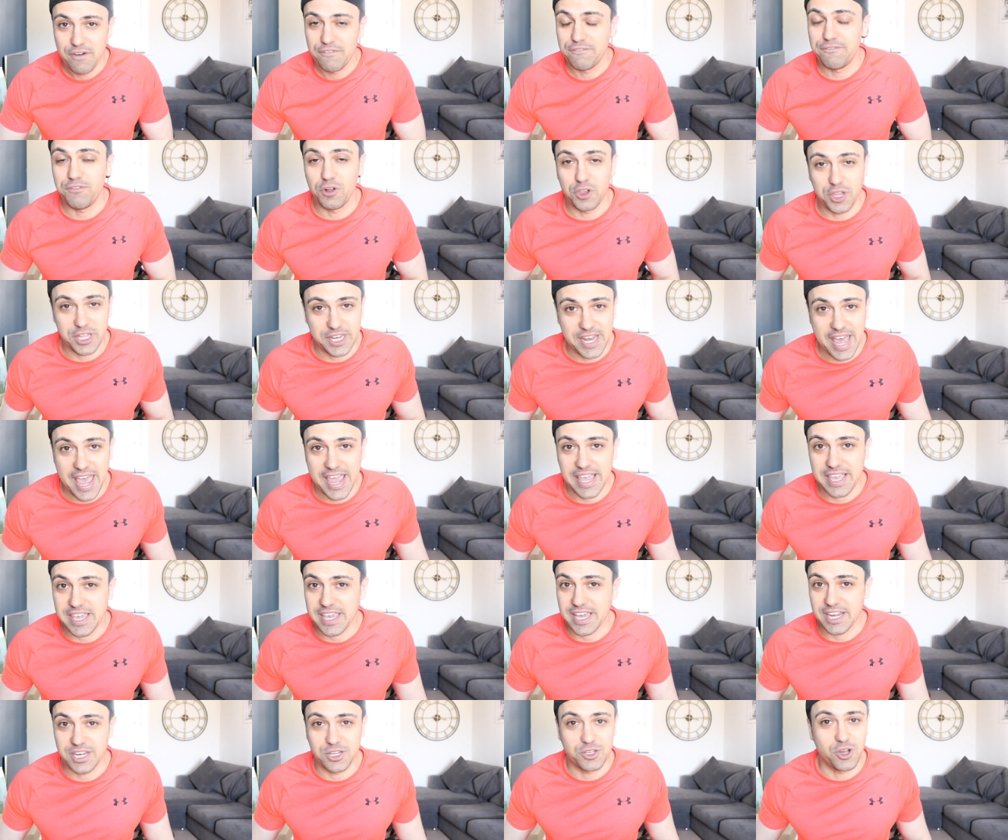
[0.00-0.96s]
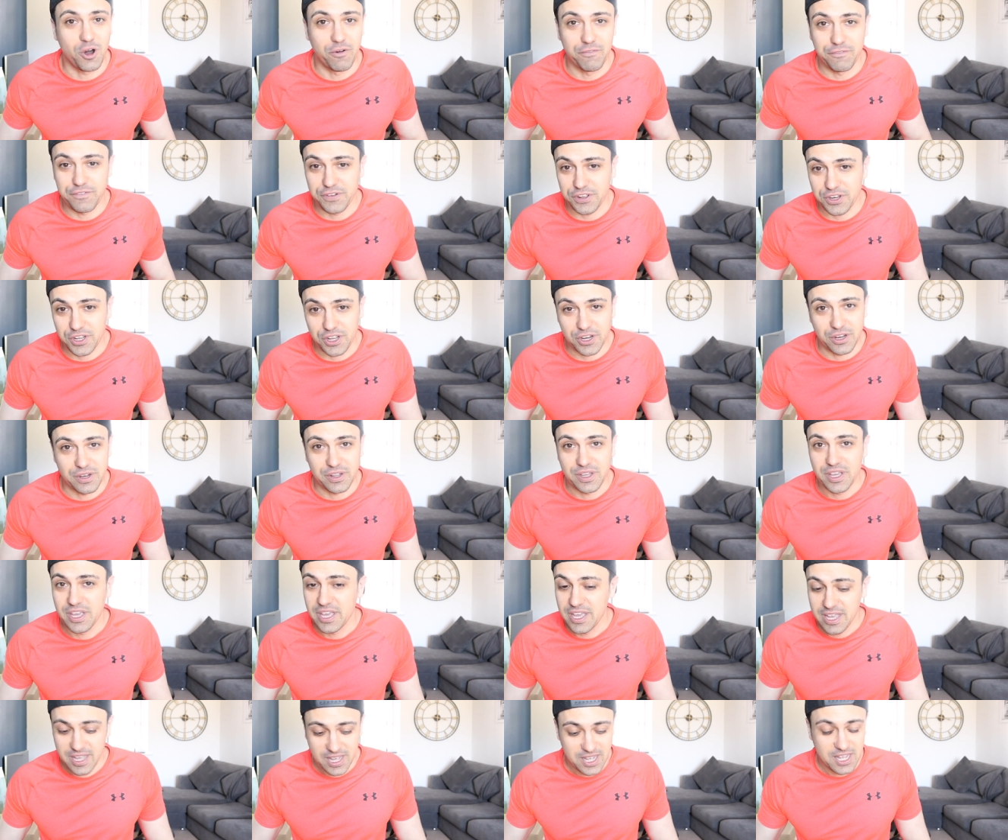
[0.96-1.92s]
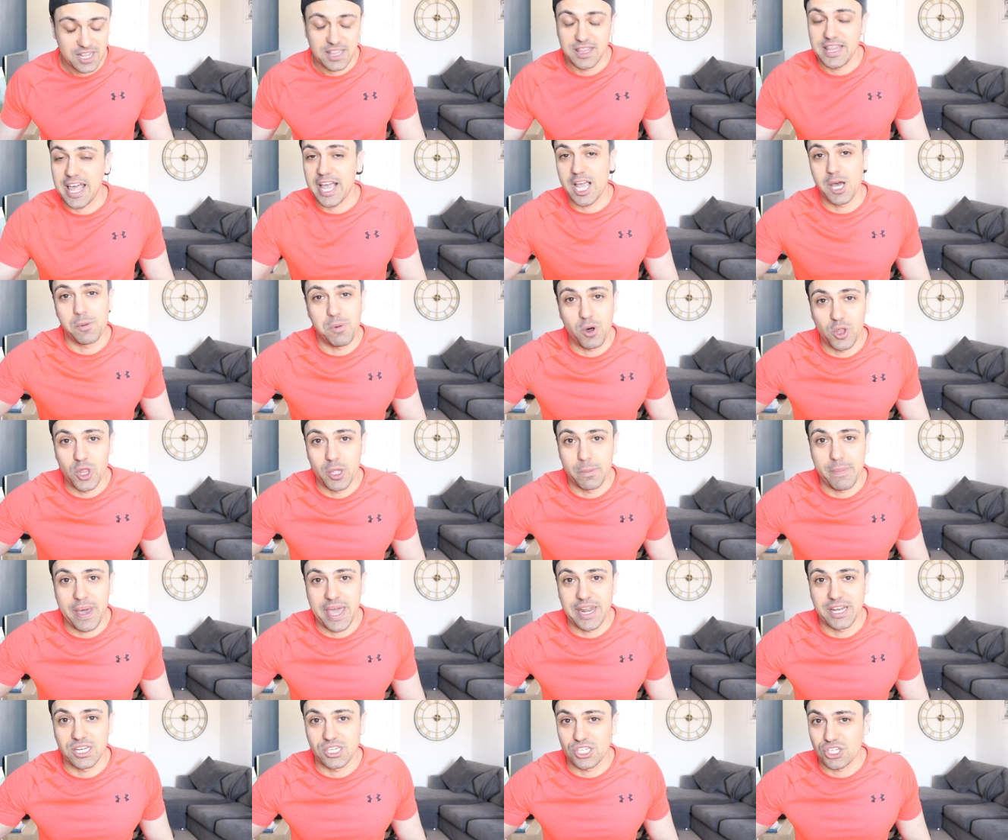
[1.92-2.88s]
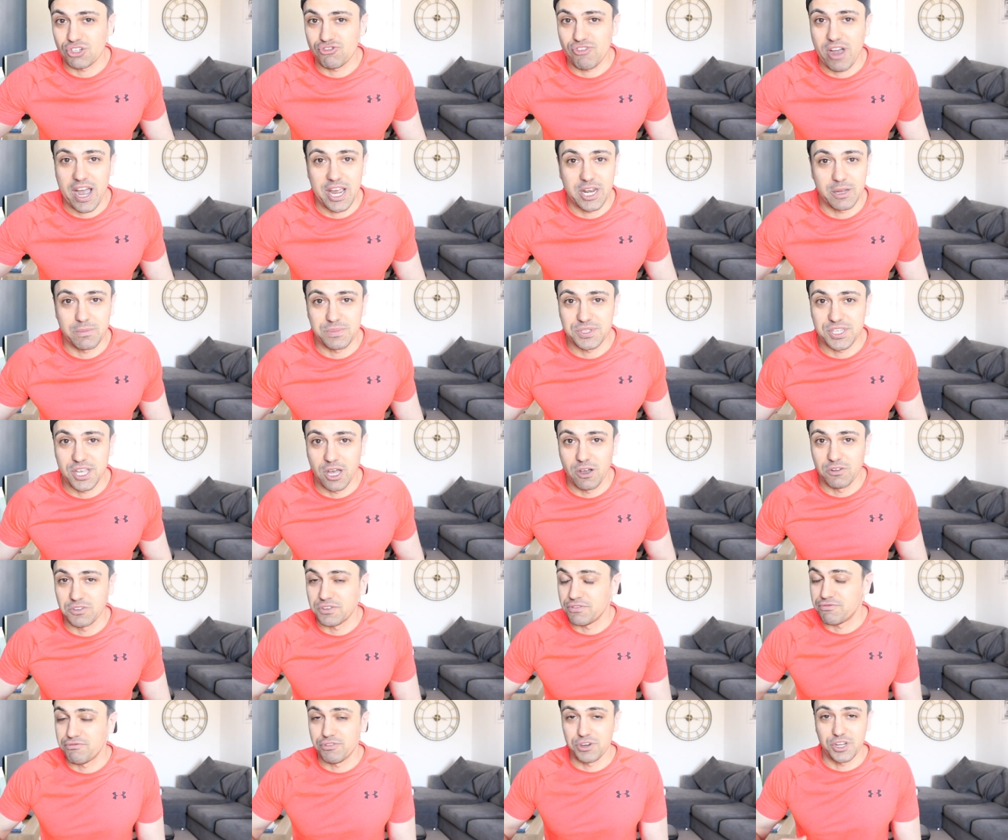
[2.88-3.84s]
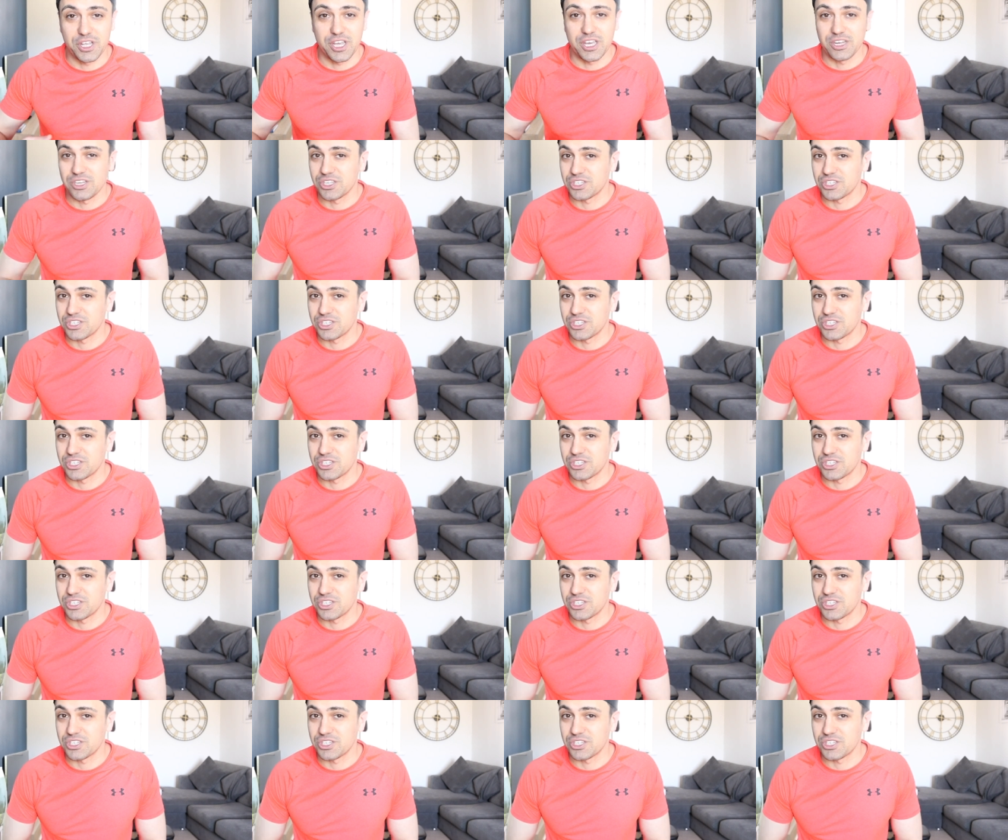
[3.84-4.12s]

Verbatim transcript: fully naked, confident, leg up on the bench, drying themselves in front of you.